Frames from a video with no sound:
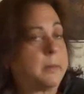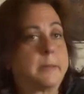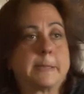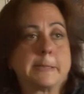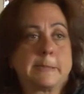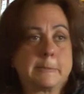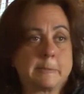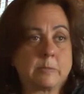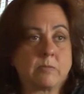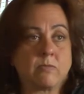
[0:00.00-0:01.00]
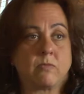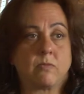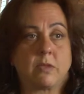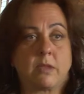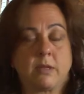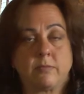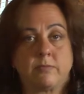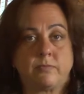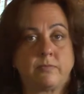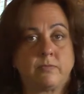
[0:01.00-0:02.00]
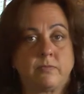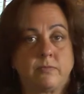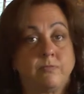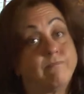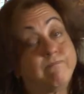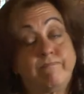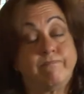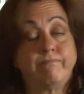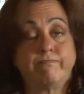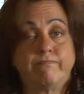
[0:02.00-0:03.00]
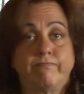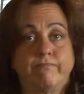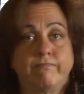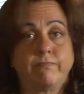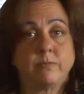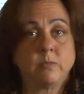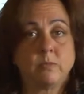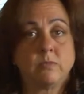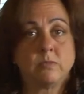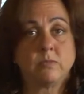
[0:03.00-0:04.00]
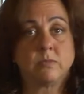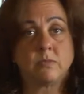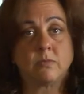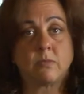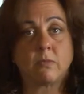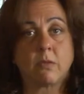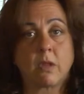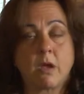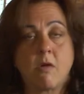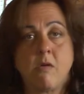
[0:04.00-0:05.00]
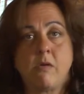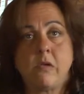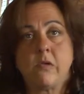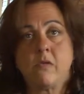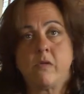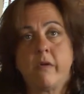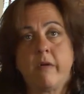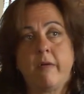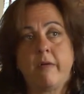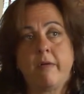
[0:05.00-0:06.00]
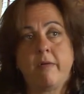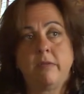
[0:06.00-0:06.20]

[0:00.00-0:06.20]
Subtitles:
No words are spoken by the person on screen.